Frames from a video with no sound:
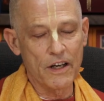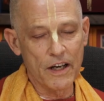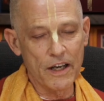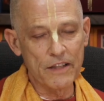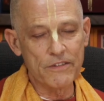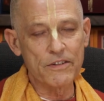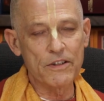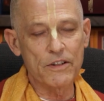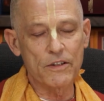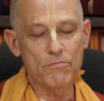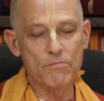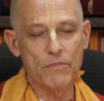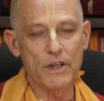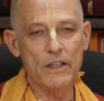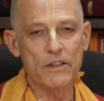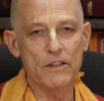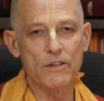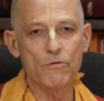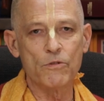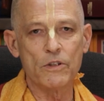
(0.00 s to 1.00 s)
I think
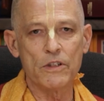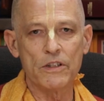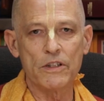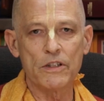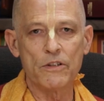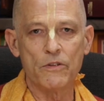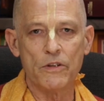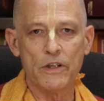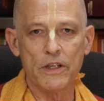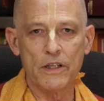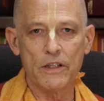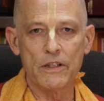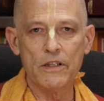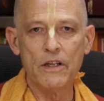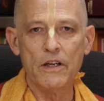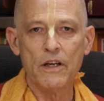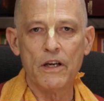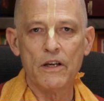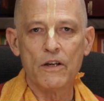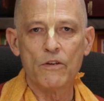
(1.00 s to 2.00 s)
many will
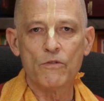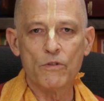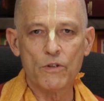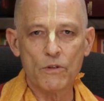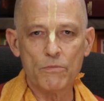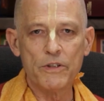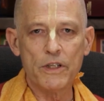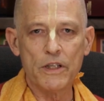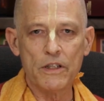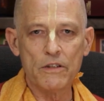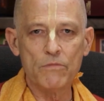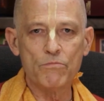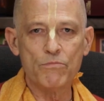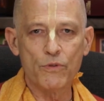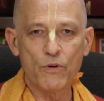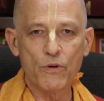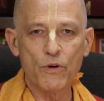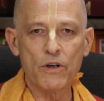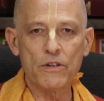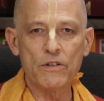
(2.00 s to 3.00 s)
agree will be an
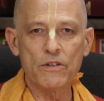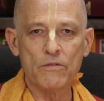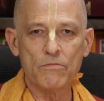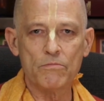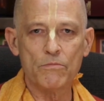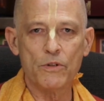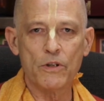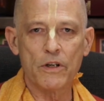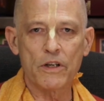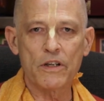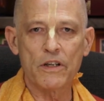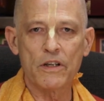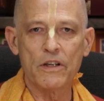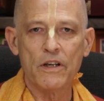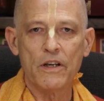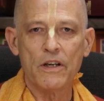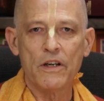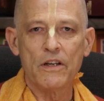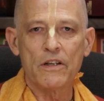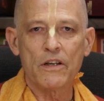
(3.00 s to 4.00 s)
important book,
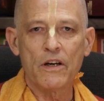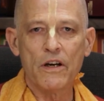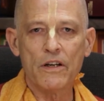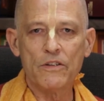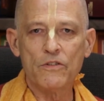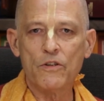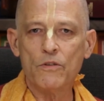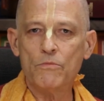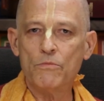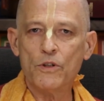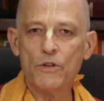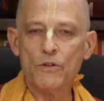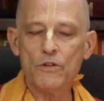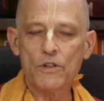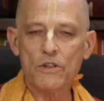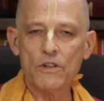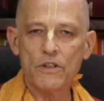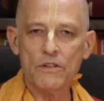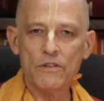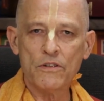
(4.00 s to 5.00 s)

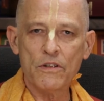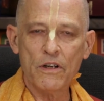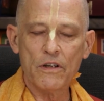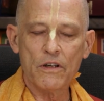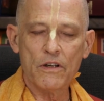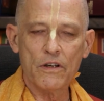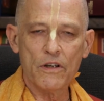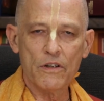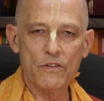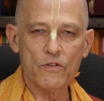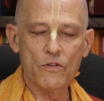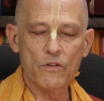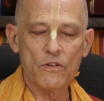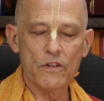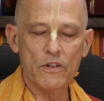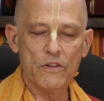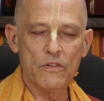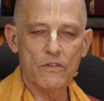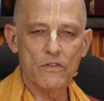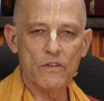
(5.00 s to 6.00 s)
contribution
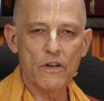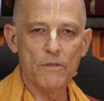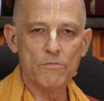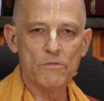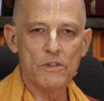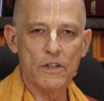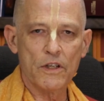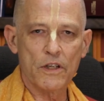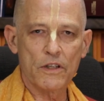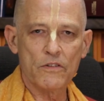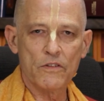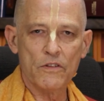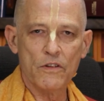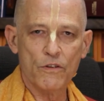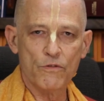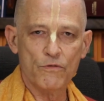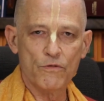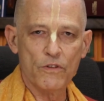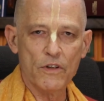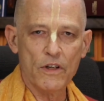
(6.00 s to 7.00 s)
to the subject
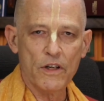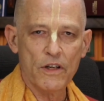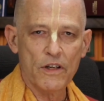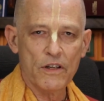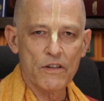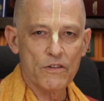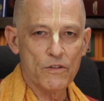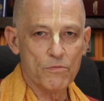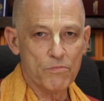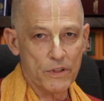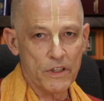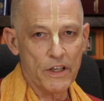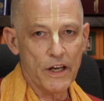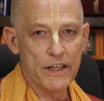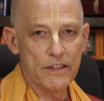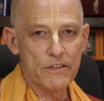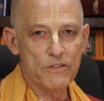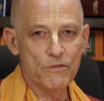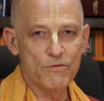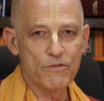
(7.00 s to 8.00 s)
of the
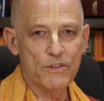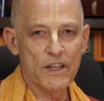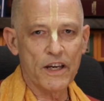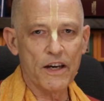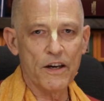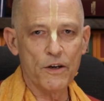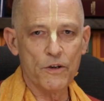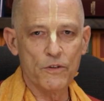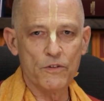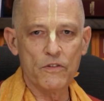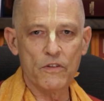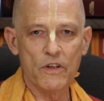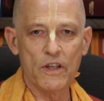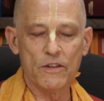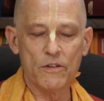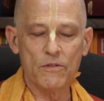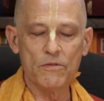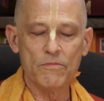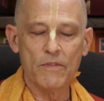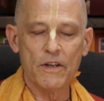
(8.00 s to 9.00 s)
plight of cows
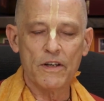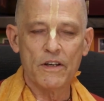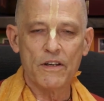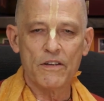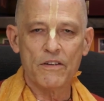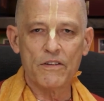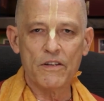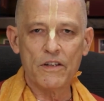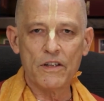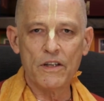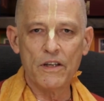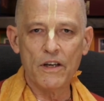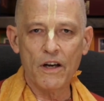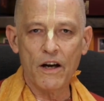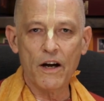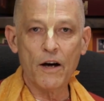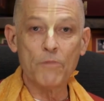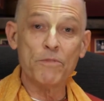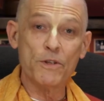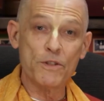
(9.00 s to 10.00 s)
and the
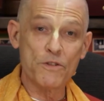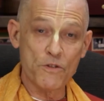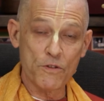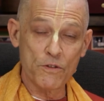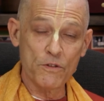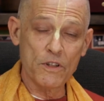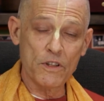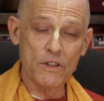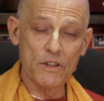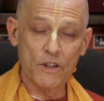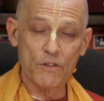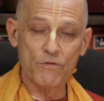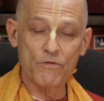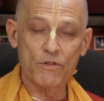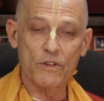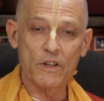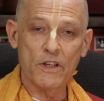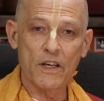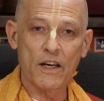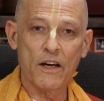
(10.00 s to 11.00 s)
opportunity
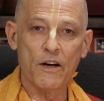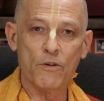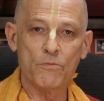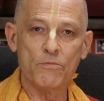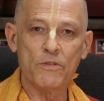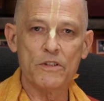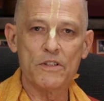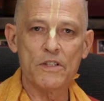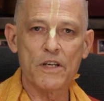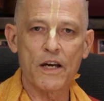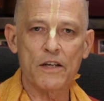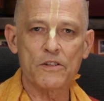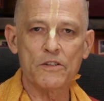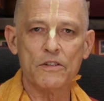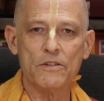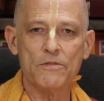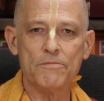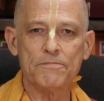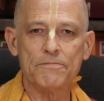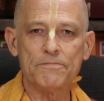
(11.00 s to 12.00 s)
for cow
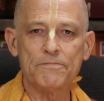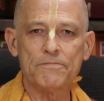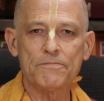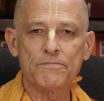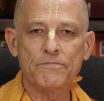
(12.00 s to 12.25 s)
protection.